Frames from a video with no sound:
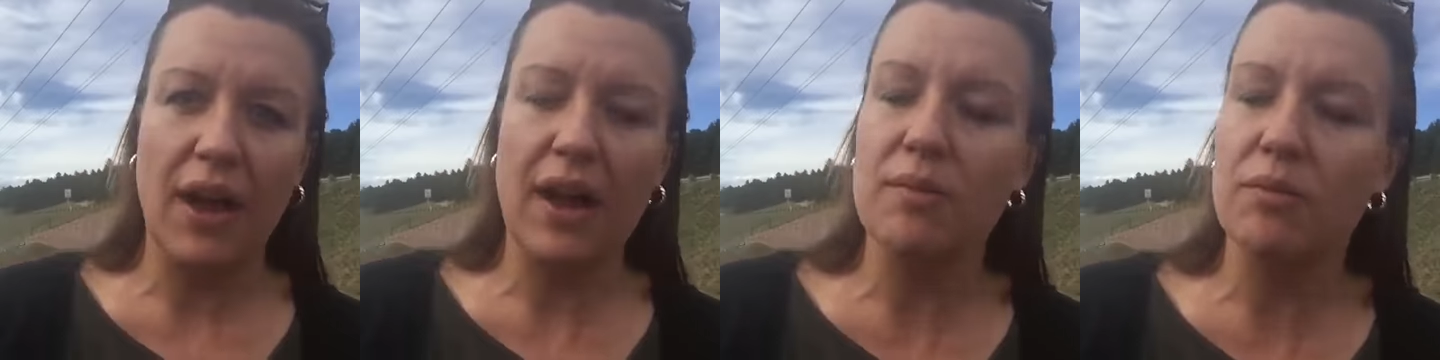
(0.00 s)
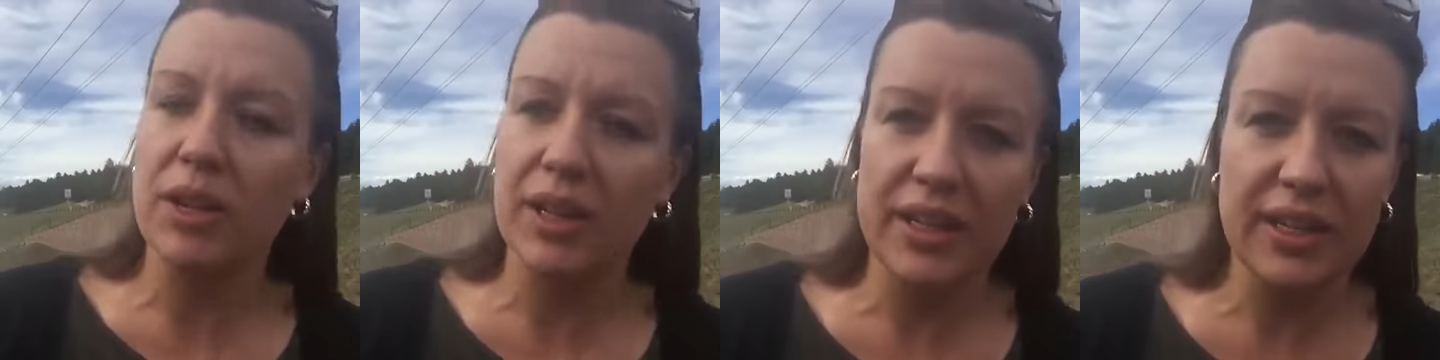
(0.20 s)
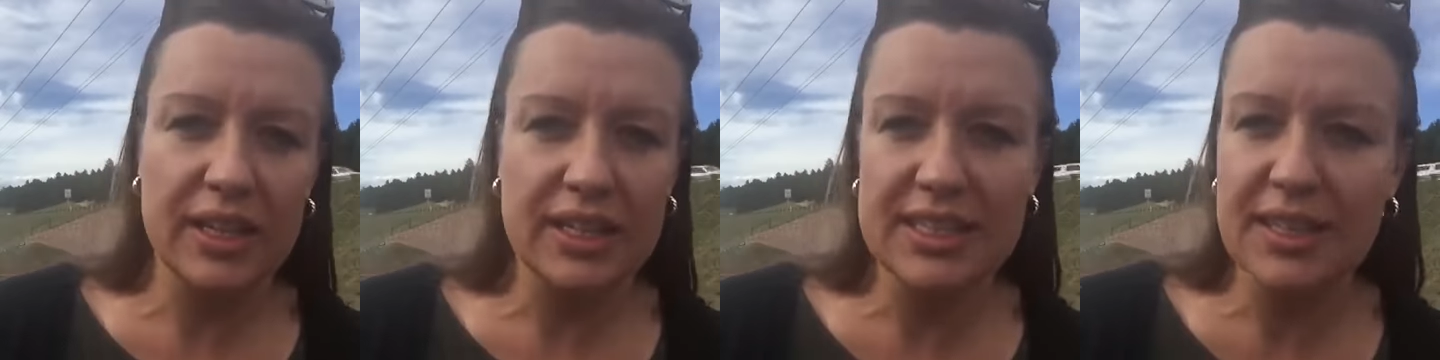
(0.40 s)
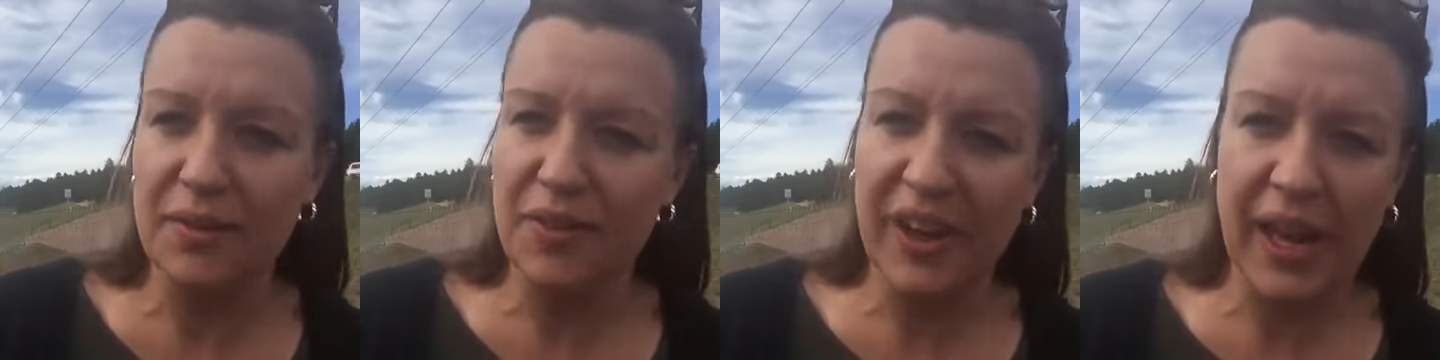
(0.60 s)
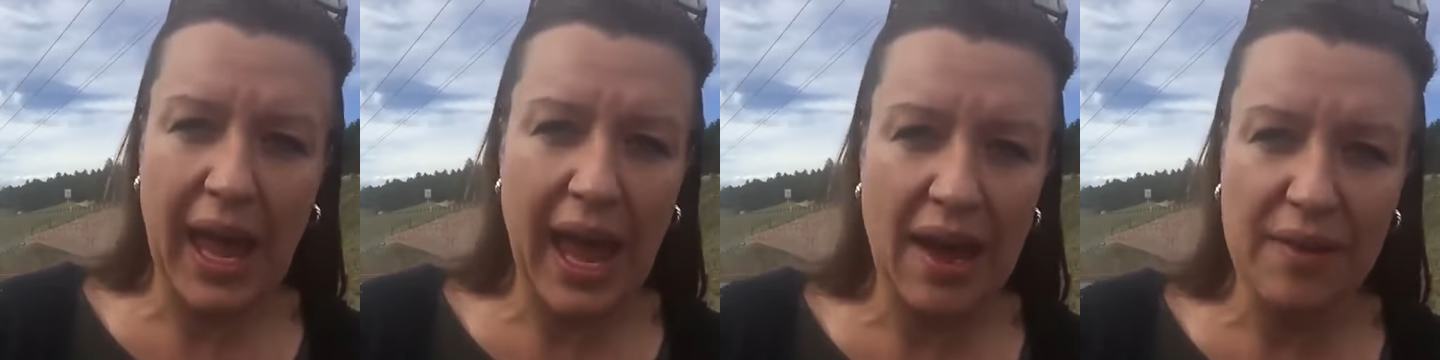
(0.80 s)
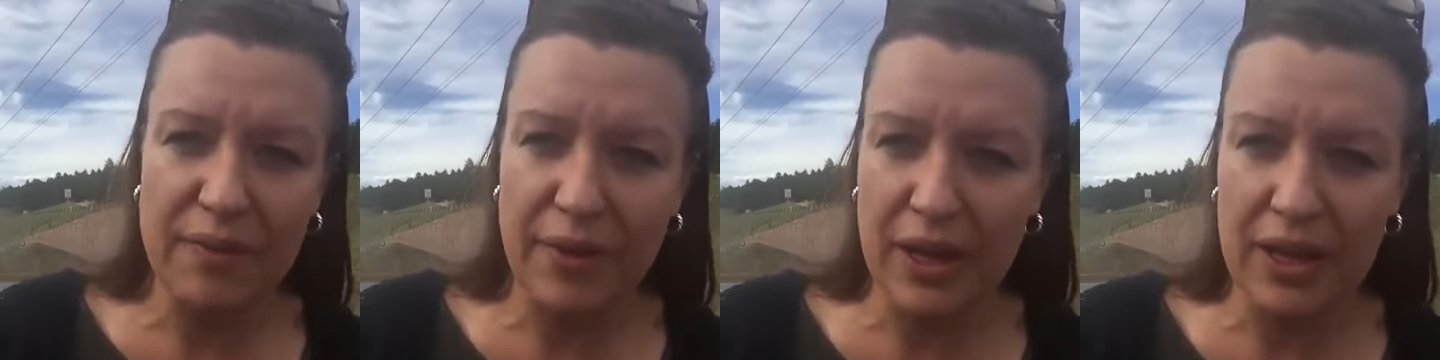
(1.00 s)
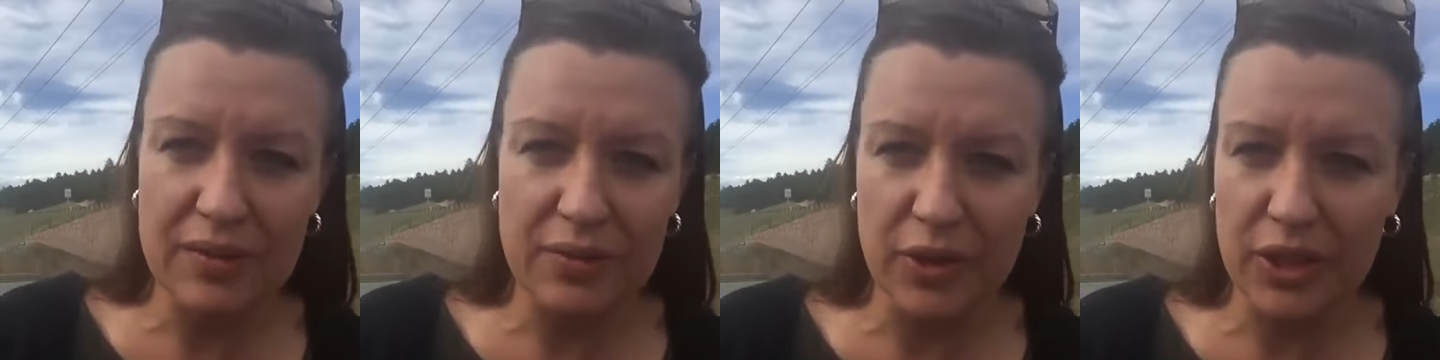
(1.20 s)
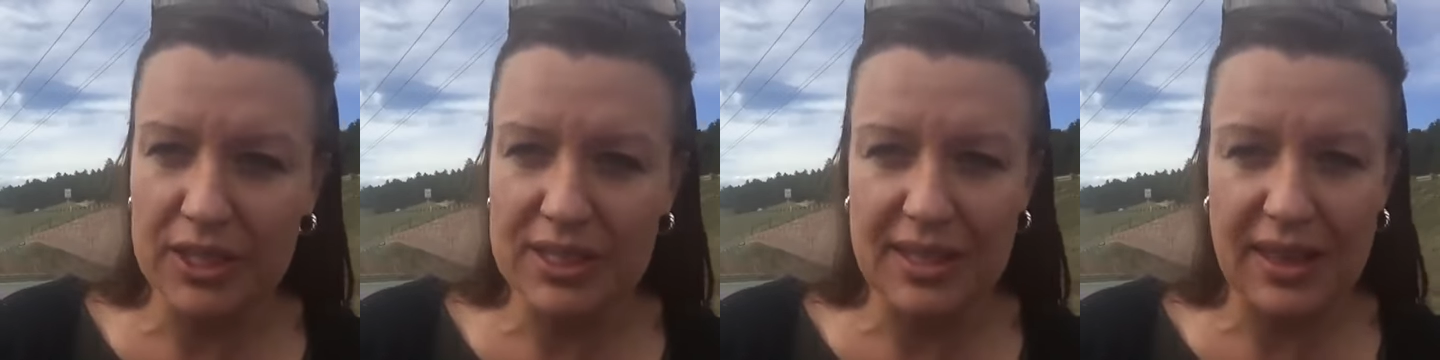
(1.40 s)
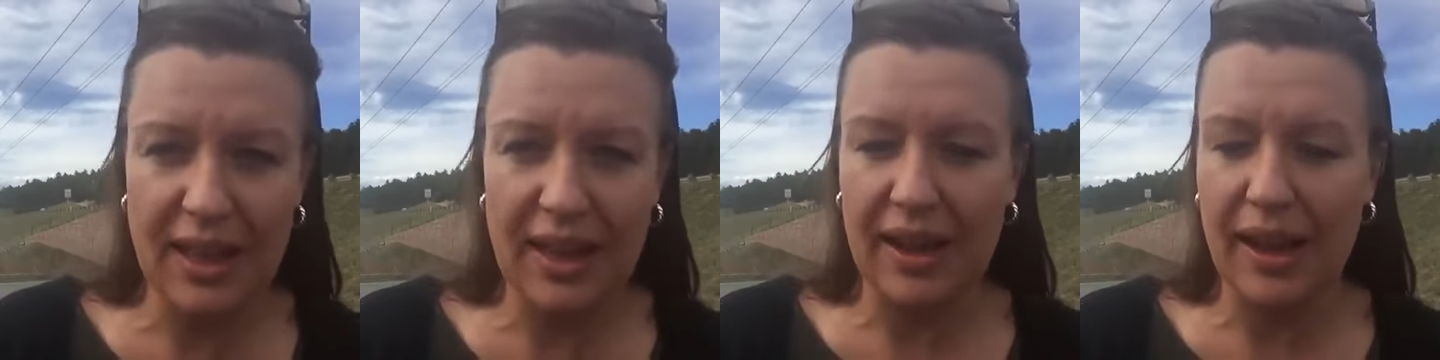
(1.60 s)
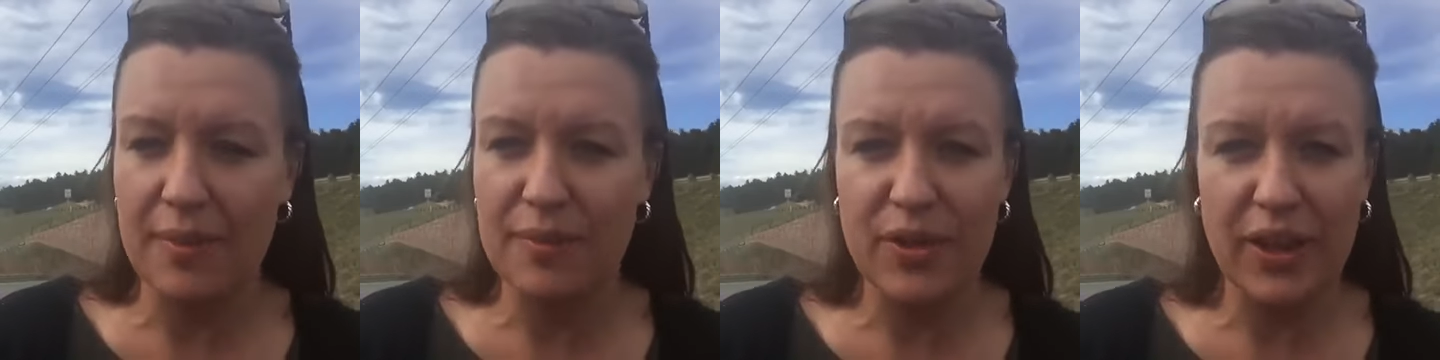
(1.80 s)
I really need some caffeine first
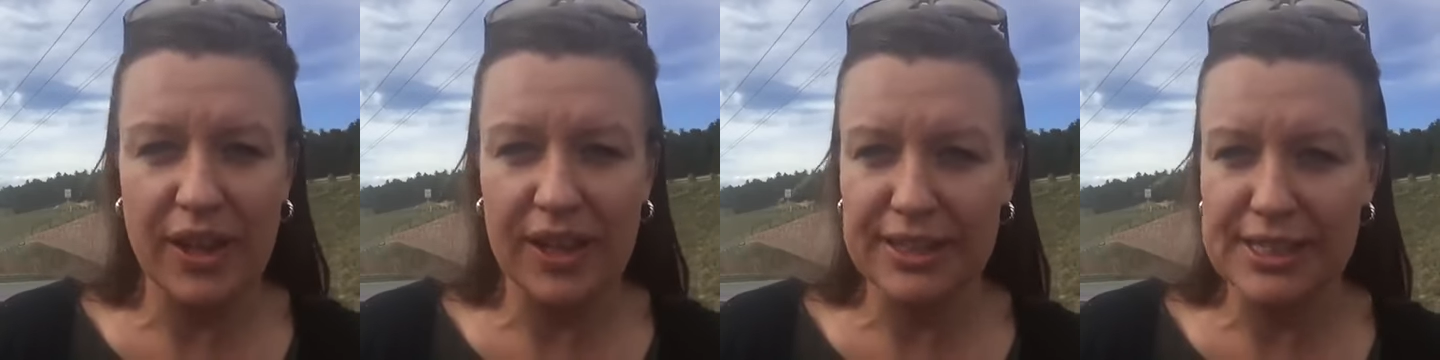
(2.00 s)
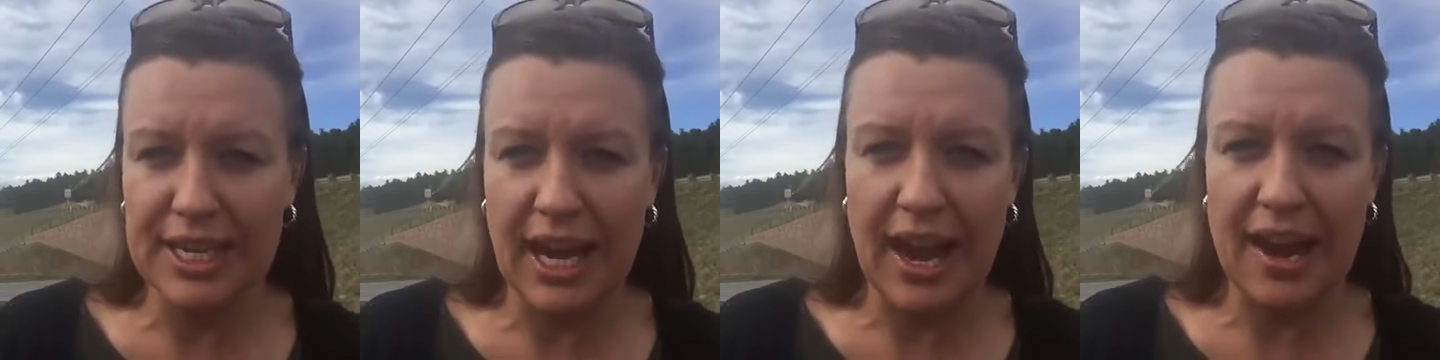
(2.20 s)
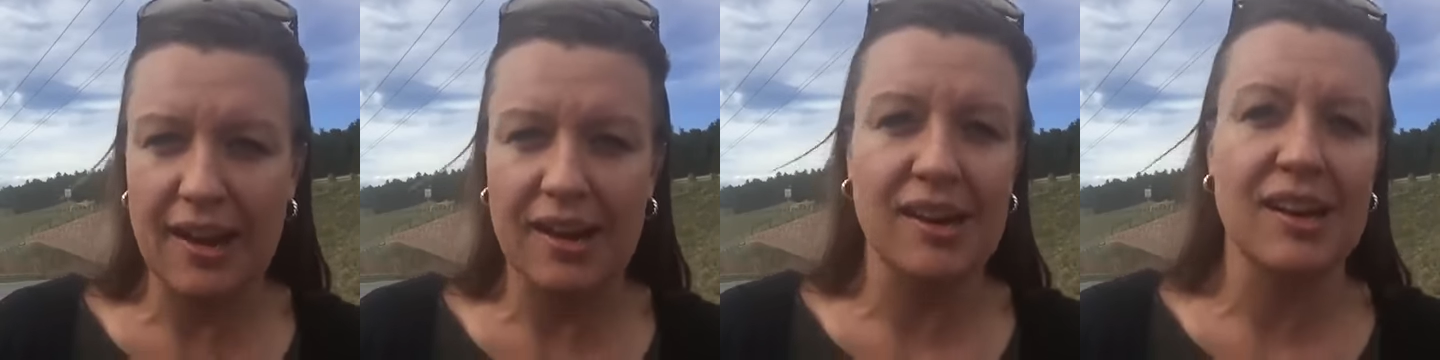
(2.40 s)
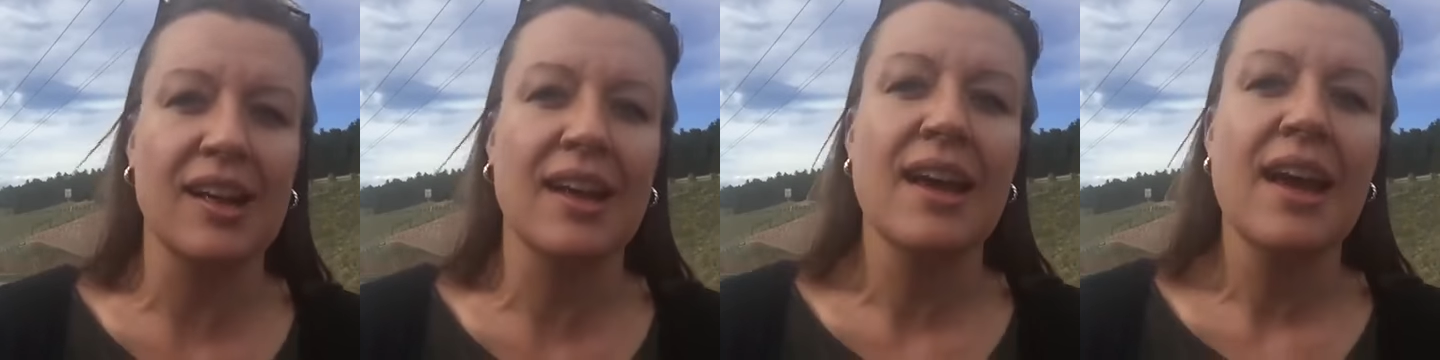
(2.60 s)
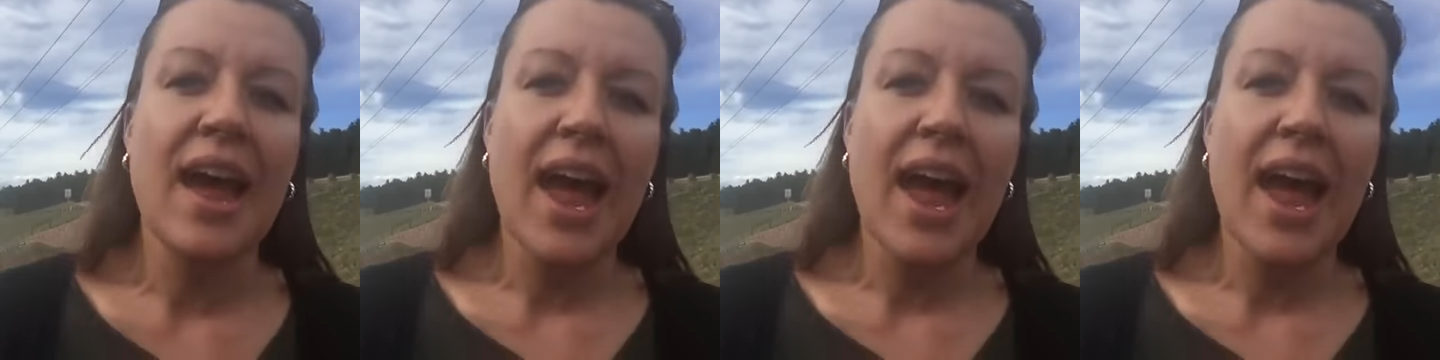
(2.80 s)
thing. I'm feeling tired.